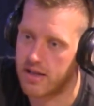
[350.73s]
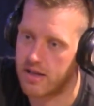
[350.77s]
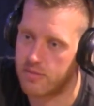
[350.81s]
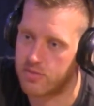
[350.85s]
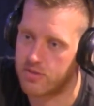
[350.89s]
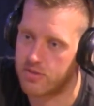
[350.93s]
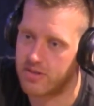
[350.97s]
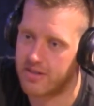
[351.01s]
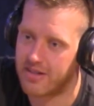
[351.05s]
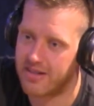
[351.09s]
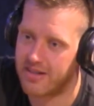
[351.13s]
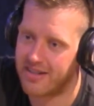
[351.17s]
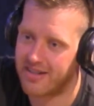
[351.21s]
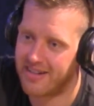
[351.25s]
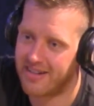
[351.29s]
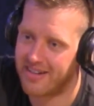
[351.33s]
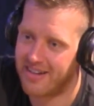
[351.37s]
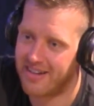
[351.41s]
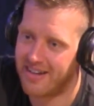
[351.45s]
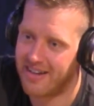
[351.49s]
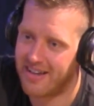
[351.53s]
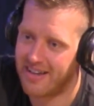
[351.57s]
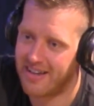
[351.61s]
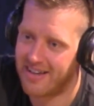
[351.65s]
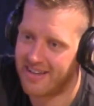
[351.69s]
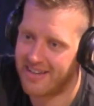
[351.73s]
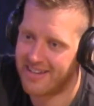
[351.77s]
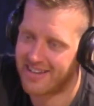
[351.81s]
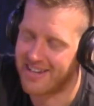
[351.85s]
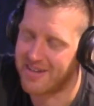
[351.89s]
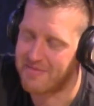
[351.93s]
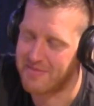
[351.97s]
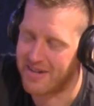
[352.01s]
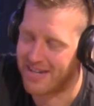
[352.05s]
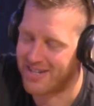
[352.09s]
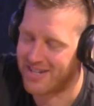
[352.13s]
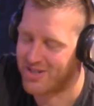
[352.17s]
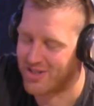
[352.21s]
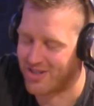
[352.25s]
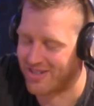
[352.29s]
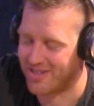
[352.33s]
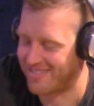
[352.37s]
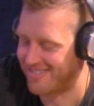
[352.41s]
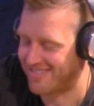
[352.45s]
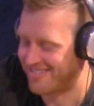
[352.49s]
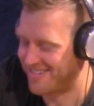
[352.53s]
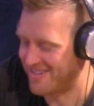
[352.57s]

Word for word: You'd have to have other people to carry other stuff.